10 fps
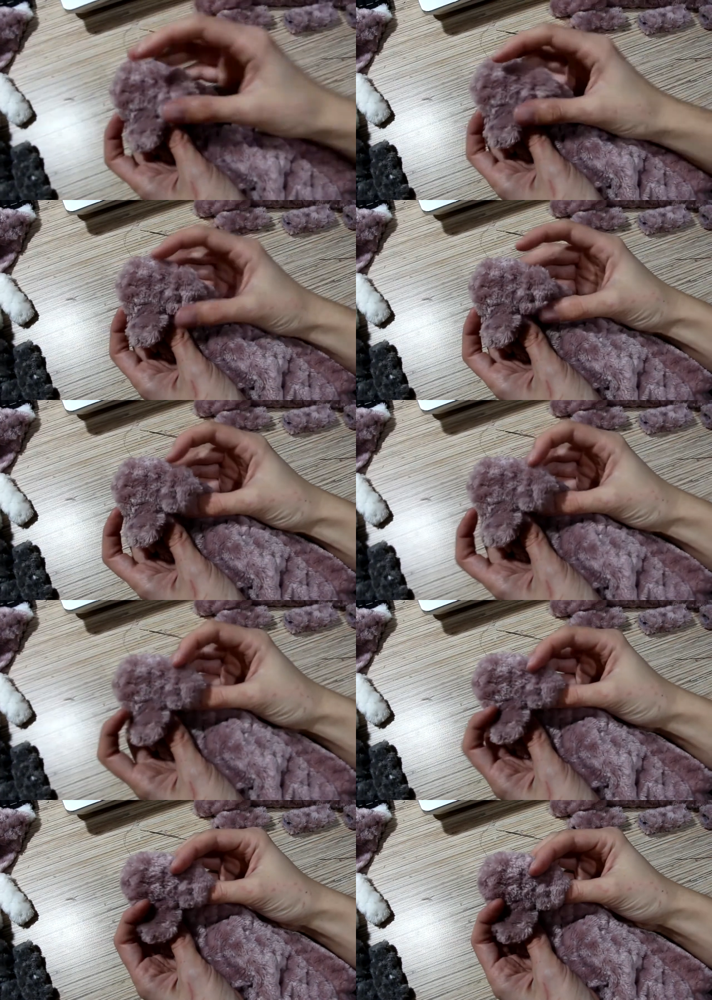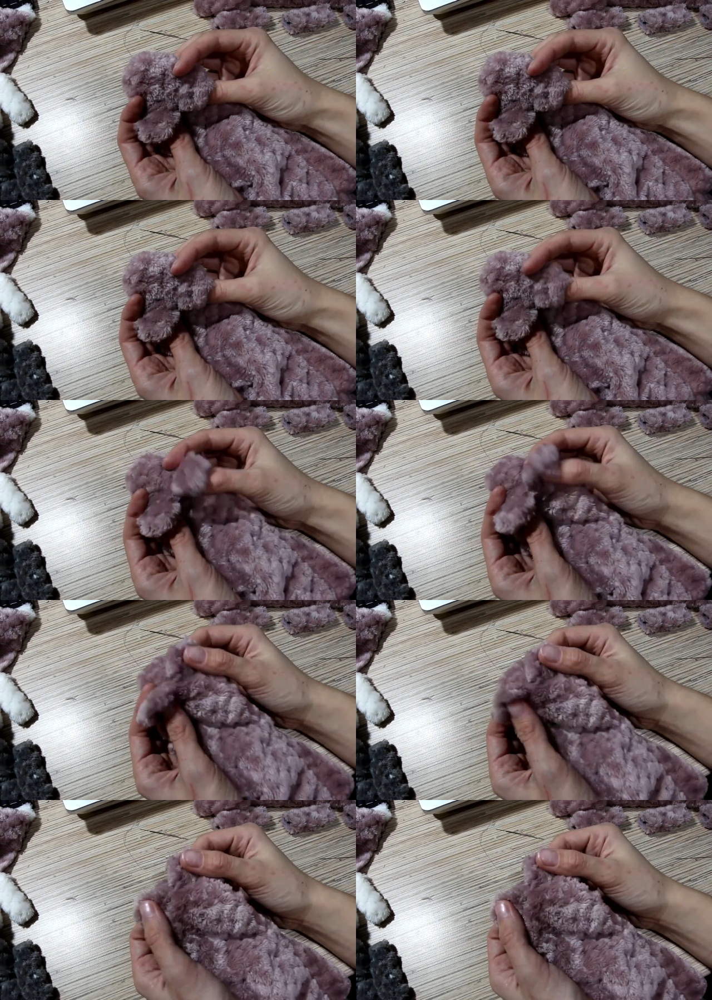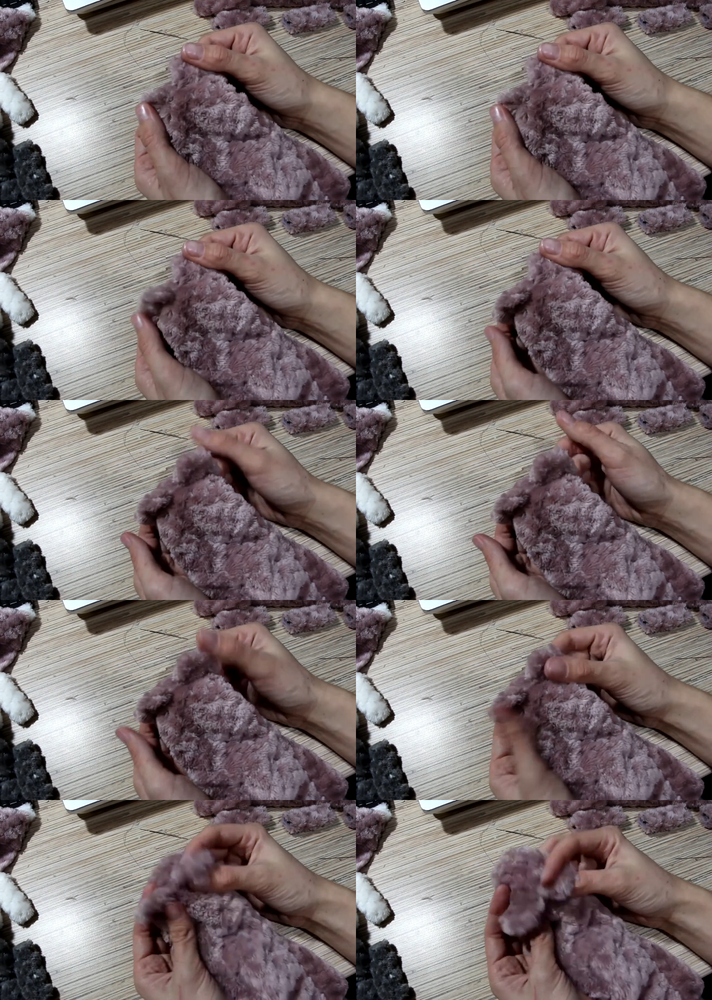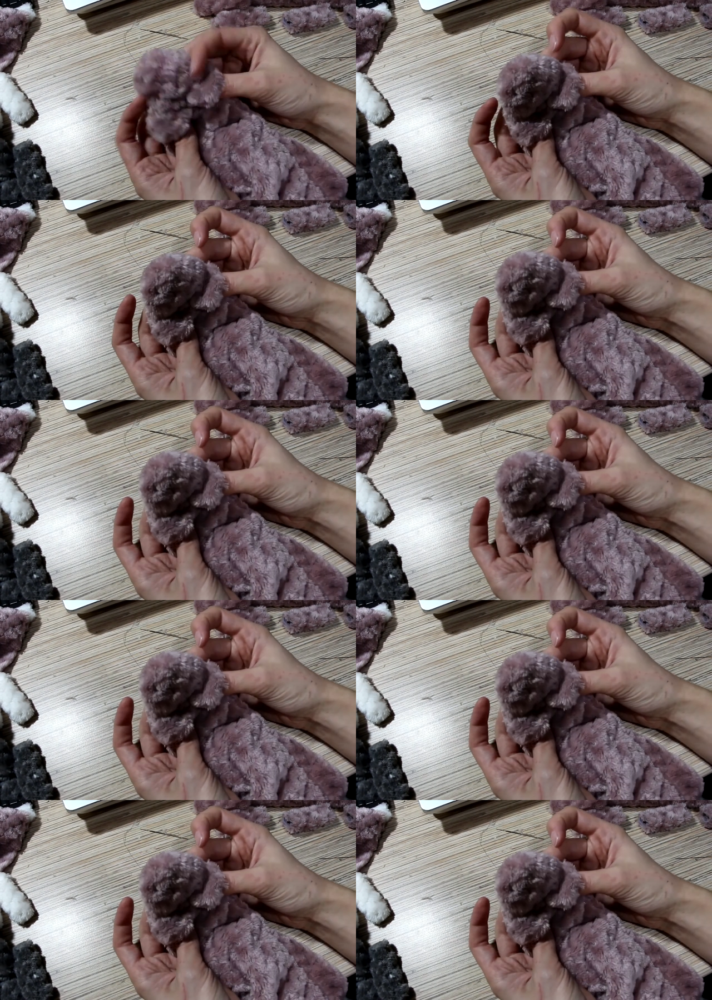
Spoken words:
No face is visible, so there are no lips to read.